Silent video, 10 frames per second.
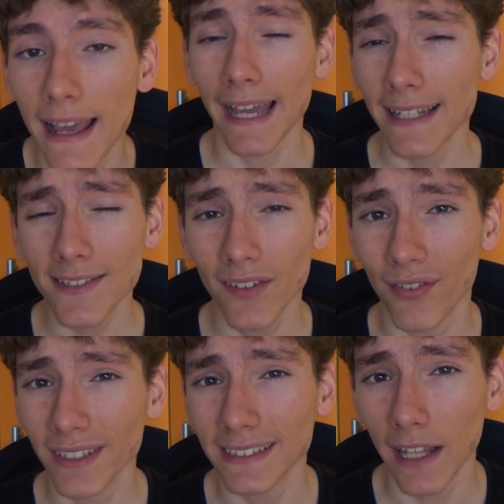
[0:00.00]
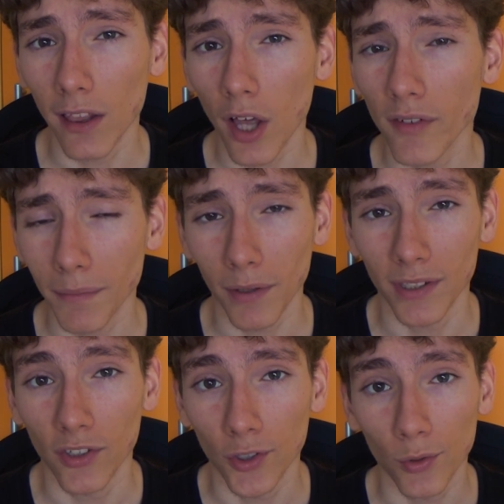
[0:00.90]
And that's the thing that I love about
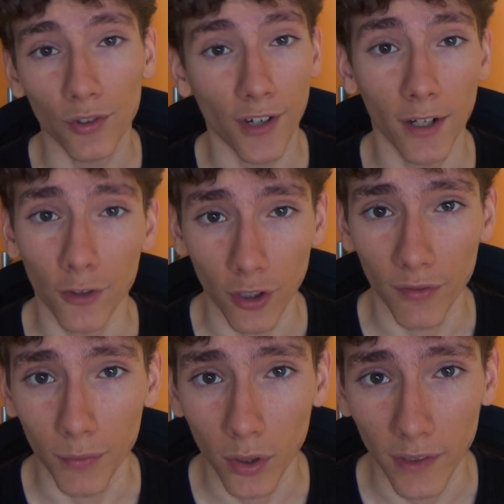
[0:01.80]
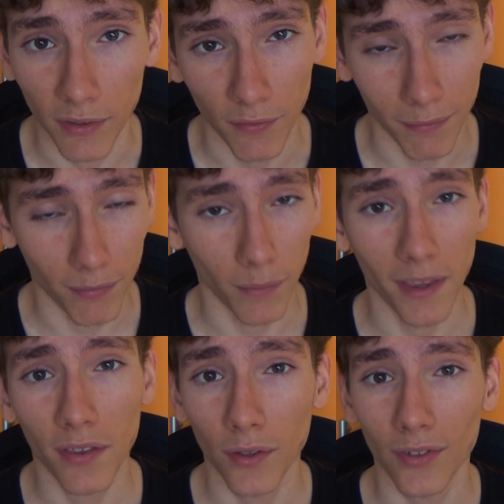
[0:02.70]
this new trilogy of movies, from
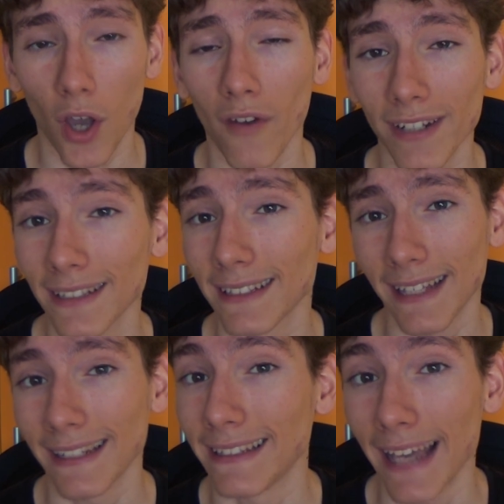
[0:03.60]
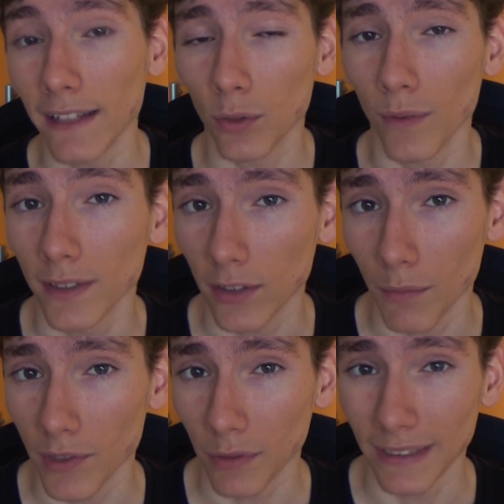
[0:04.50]
Prometheus, Covenant, and then the other one that
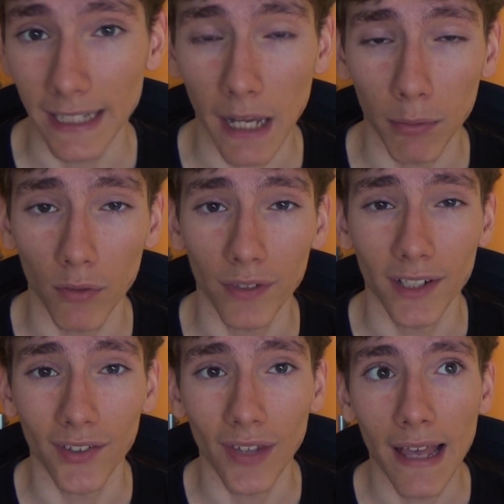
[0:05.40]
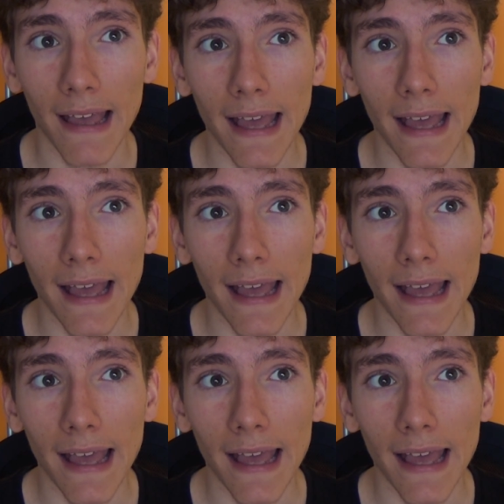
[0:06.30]
comes out in a couple of years.